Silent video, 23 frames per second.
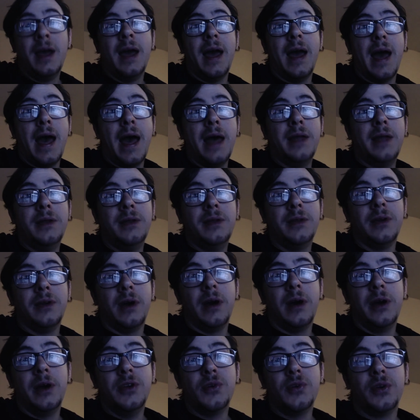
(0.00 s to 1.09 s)
And
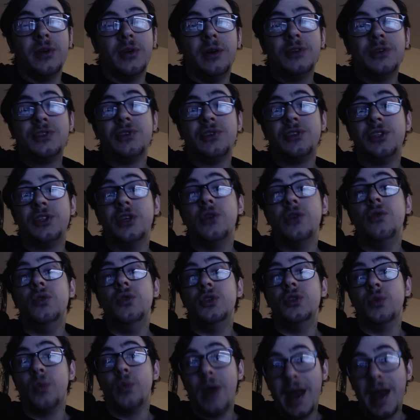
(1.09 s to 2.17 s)
you can also see who's
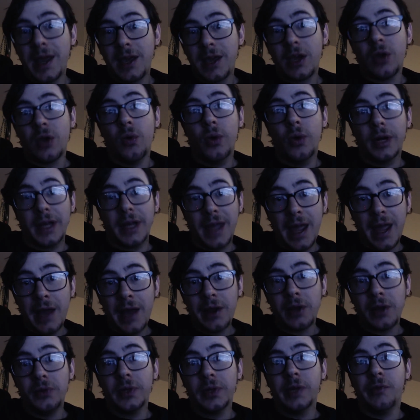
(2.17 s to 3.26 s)
ranking
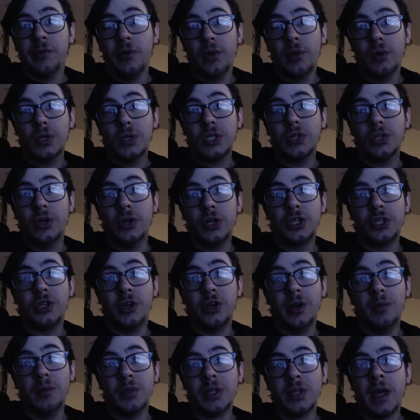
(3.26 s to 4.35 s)
organically for those search
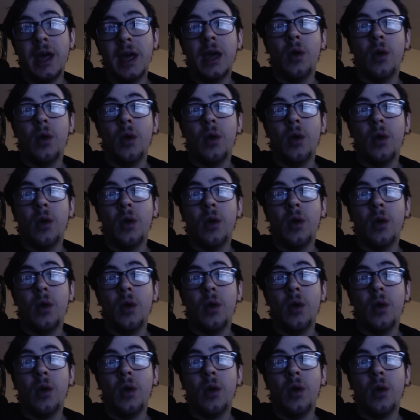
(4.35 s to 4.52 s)
terms,